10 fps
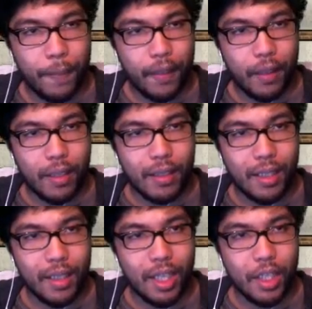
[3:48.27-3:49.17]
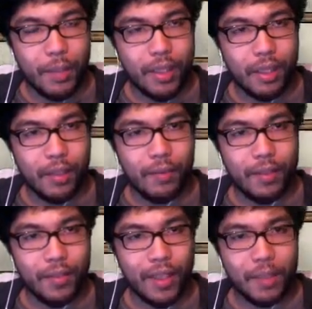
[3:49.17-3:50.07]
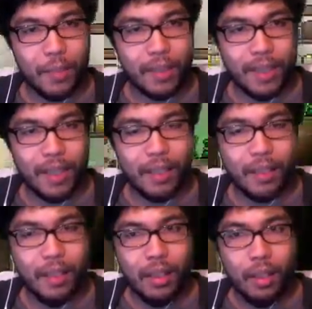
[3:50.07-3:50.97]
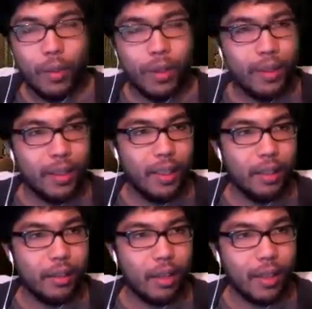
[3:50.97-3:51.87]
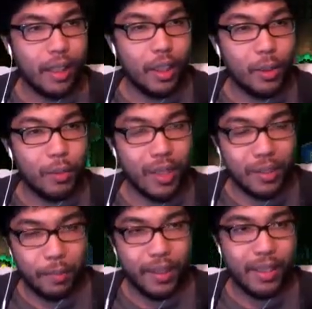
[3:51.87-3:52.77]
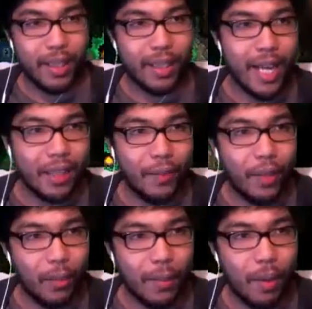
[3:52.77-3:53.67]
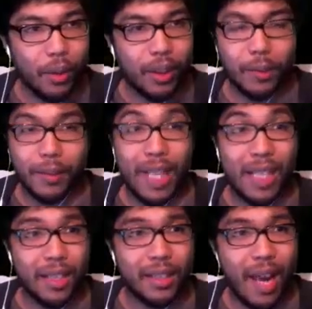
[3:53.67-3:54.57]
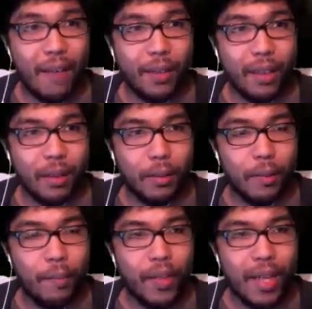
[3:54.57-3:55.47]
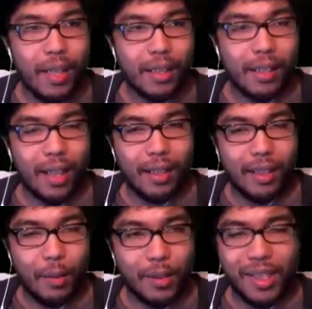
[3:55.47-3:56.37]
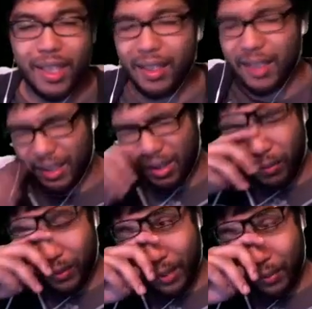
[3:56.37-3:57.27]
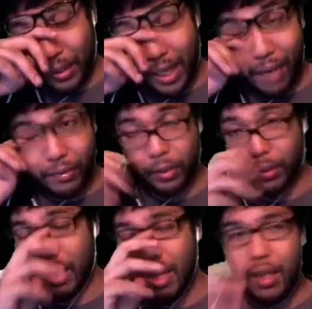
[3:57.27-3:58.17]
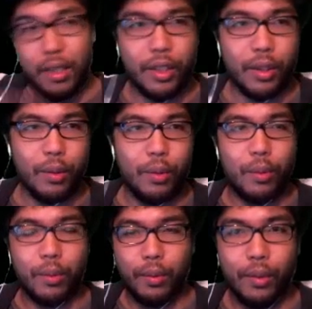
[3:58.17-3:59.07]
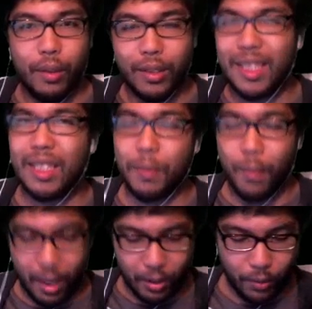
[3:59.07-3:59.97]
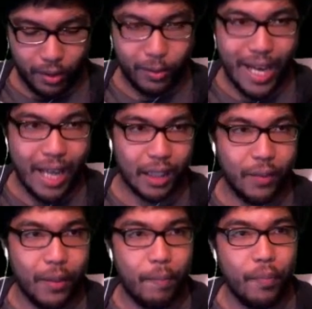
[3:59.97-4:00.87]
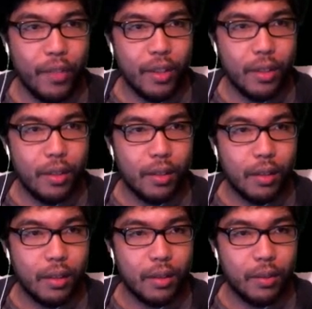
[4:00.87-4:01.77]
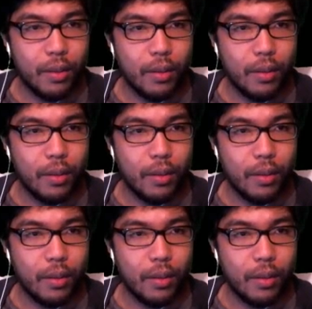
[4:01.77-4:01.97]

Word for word: Alright, 99 should be good enough. Let's fight this boss again. We don't need the healer. All I gotta do is press B again to activate all my potions. I'm glad it does everything well. hey, like, I, I was thinking, like, hopefully I wouldn't have to uh, do... You know, since it's a modern one, it wouldn't activate. So,